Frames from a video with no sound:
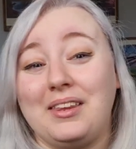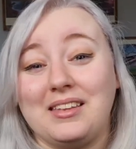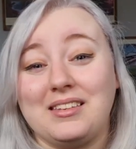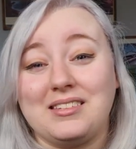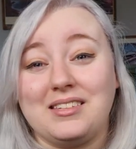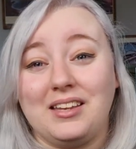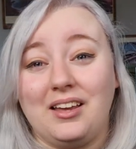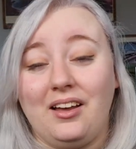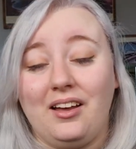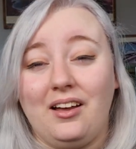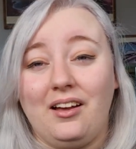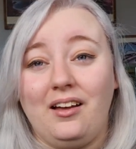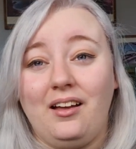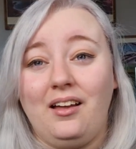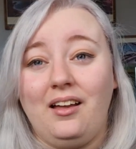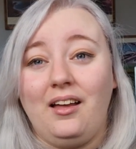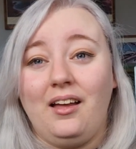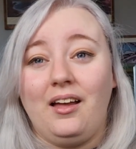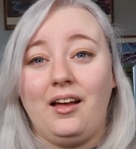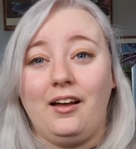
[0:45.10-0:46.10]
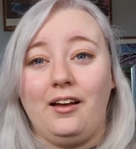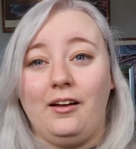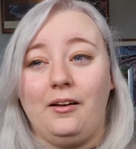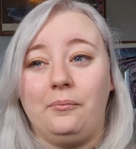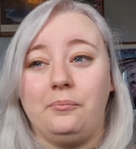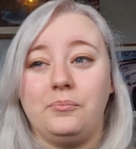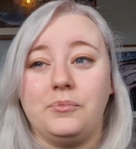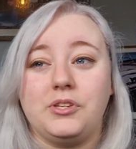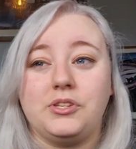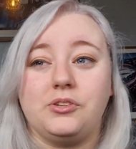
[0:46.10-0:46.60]
this year.
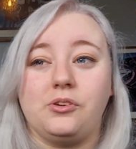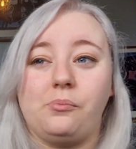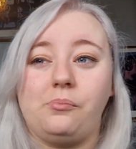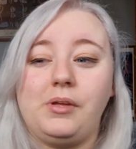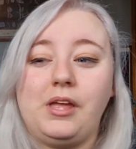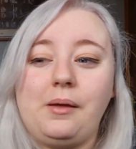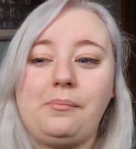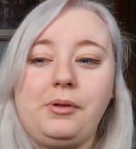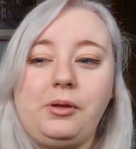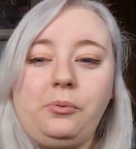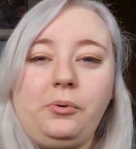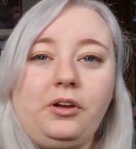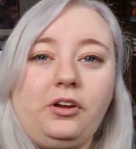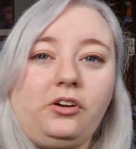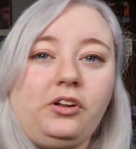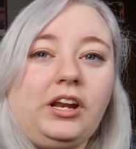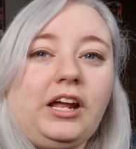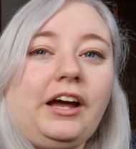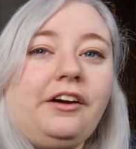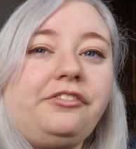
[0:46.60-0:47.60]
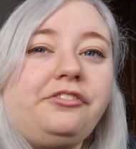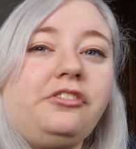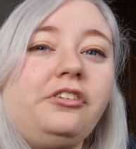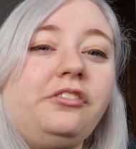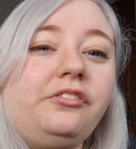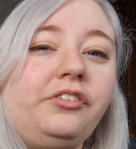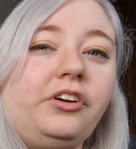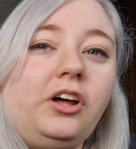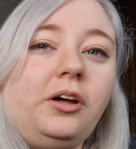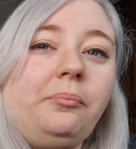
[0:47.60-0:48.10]
Um, so maybe we're going to have to
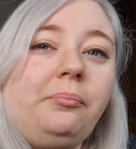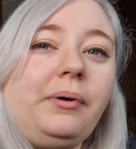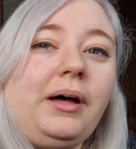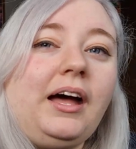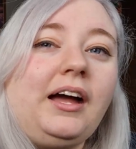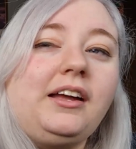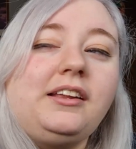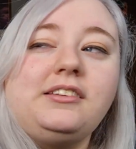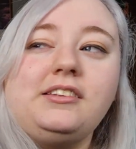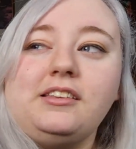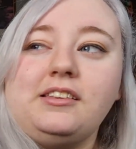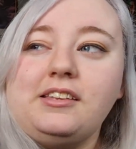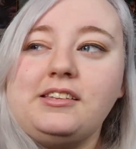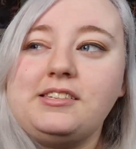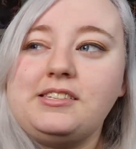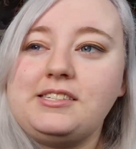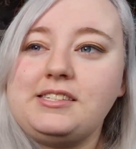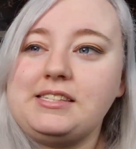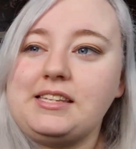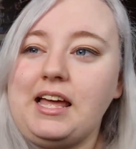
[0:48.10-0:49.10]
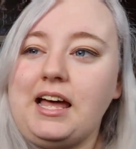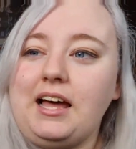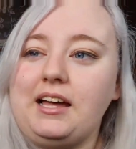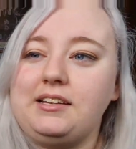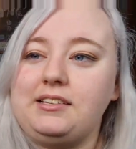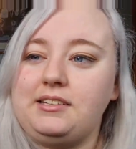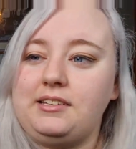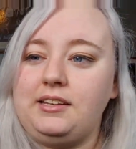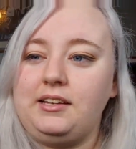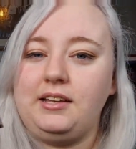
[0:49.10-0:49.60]
revert back to this
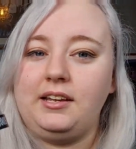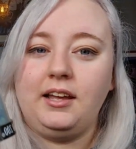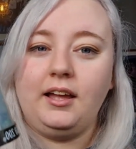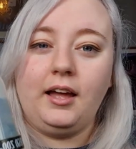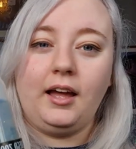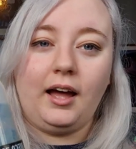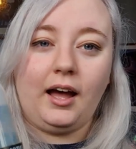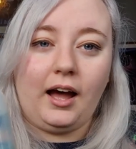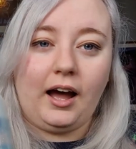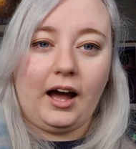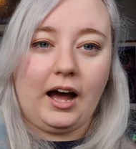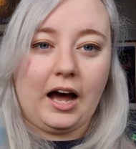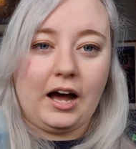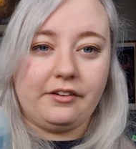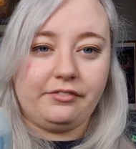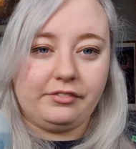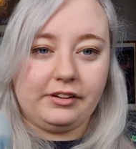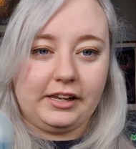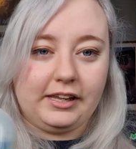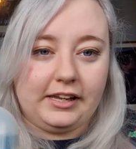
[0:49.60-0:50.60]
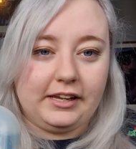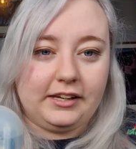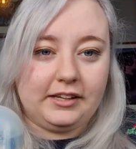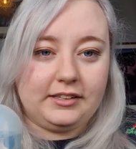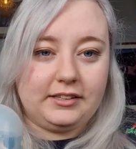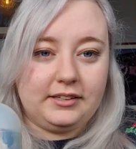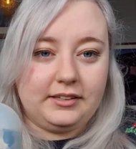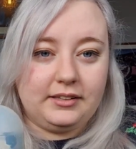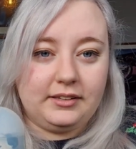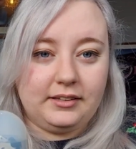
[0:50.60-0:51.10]
sad,
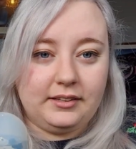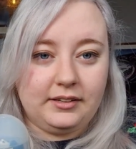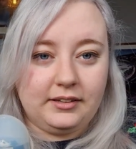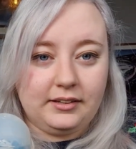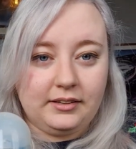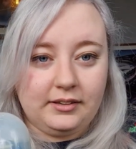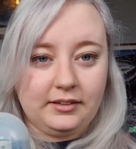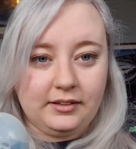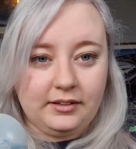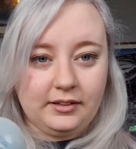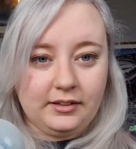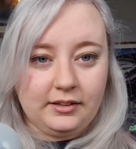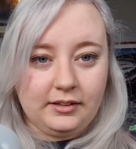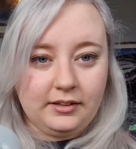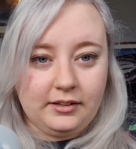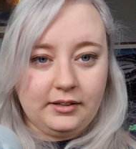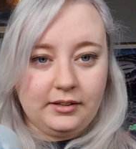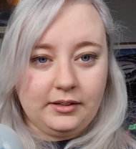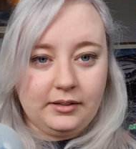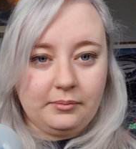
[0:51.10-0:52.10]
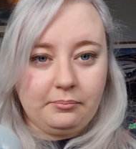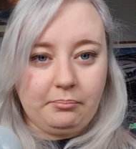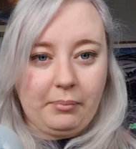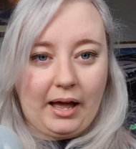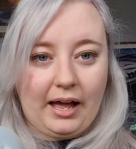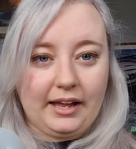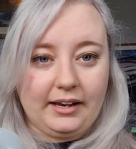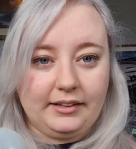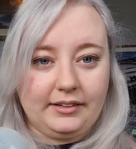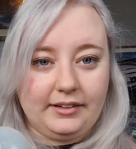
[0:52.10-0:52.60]
half-leaked
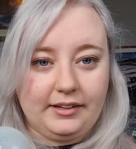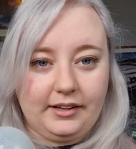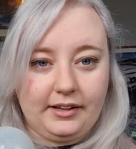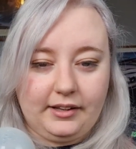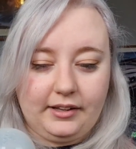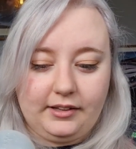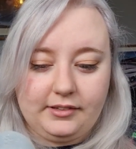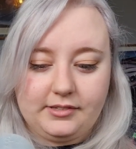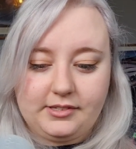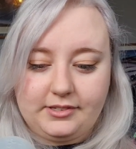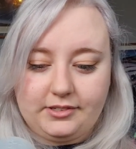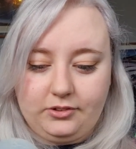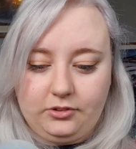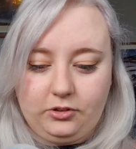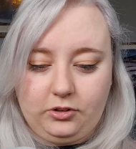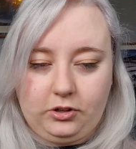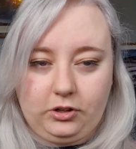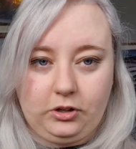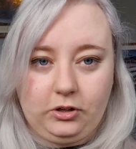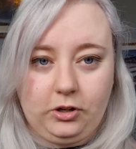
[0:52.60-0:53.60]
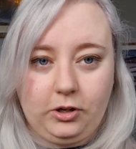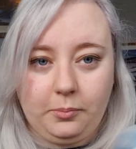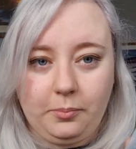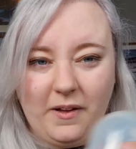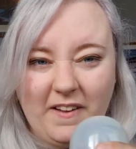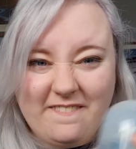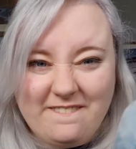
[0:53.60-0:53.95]
panda snow globe.